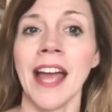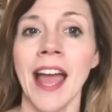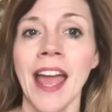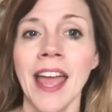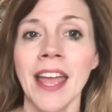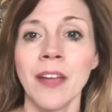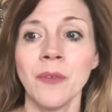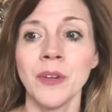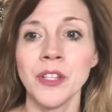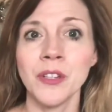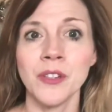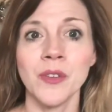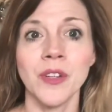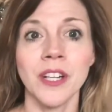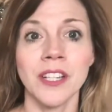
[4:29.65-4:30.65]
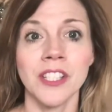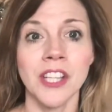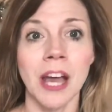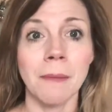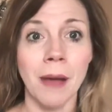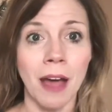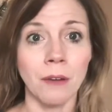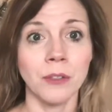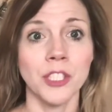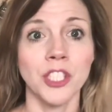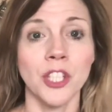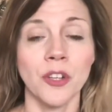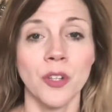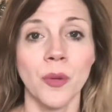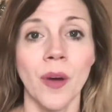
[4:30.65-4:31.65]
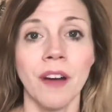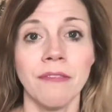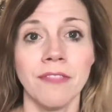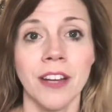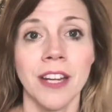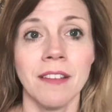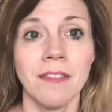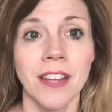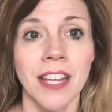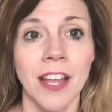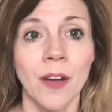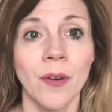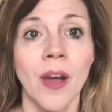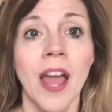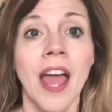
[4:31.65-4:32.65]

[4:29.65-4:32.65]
hey, when you do a good job, I will show you a funny video.